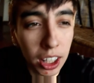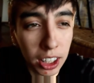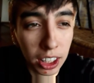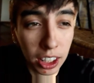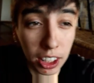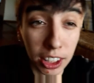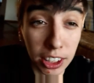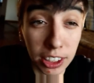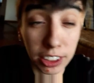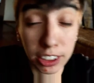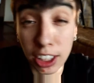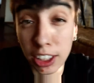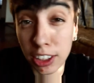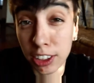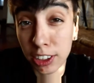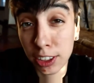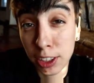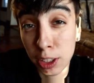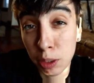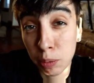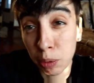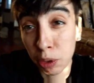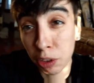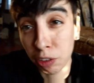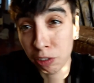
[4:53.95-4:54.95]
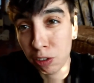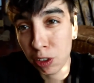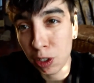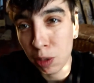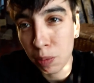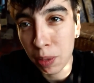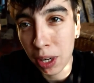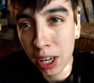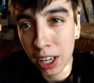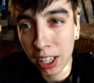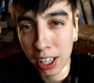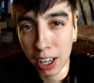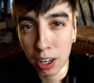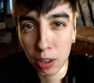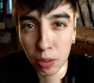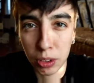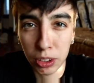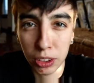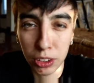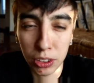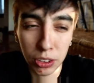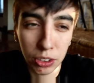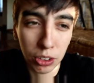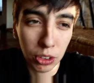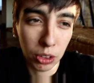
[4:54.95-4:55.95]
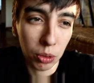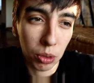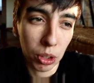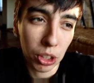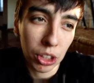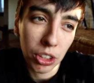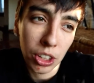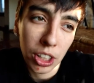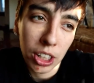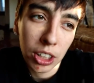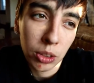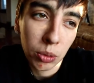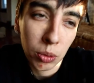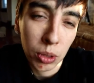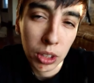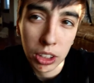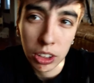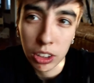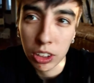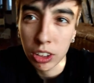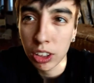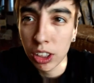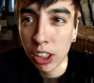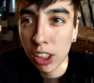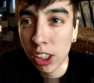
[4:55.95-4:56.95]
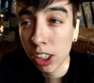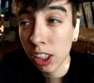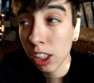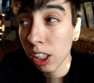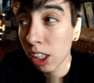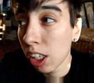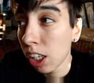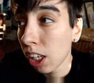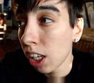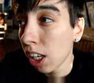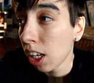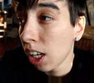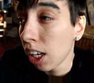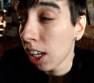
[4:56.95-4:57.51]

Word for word: Cause I just need more feedback on what to do, what you guys want to see.